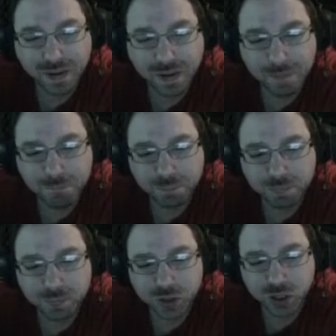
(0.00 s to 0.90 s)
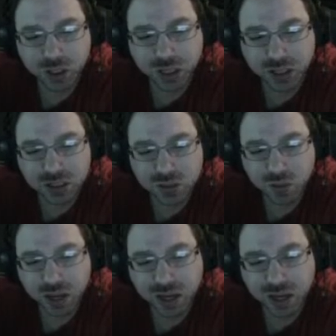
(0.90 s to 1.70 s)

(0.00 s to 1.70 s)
I'm looking this way